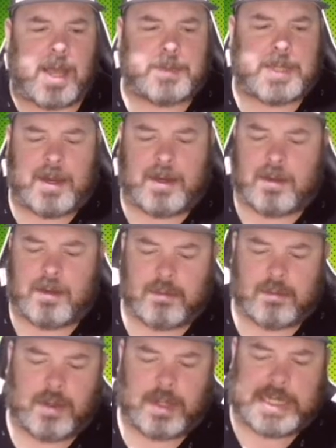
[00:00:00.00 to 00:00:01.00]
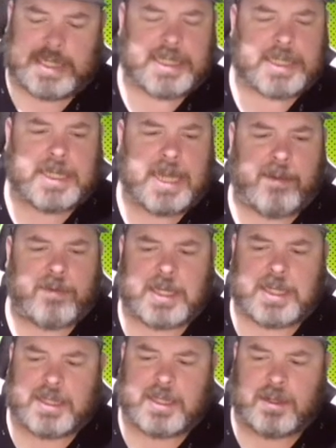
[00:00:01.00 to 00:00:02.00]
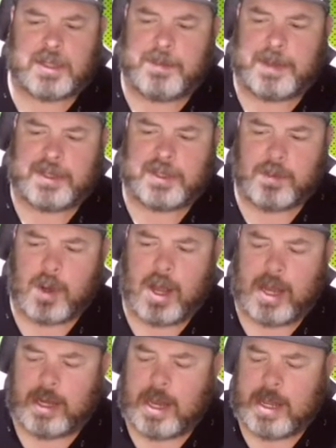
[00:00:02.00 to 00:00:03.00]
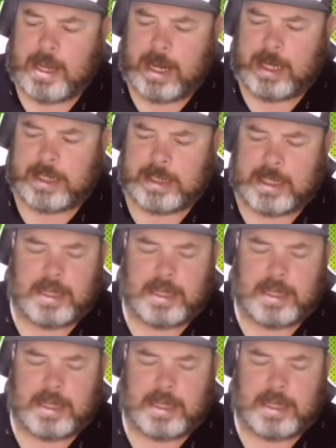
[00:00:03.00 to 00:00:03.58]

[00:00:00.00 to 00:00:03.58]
10 lists have this still as being super hot. It is the